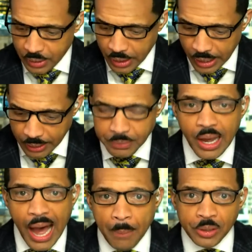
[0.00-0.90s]

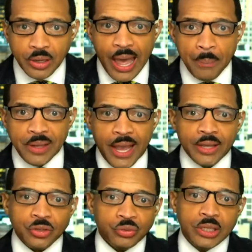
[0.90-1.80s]
hopping her happy ass
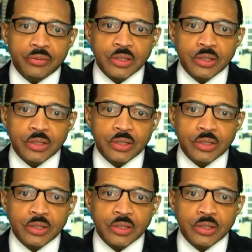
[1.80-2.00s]
on TV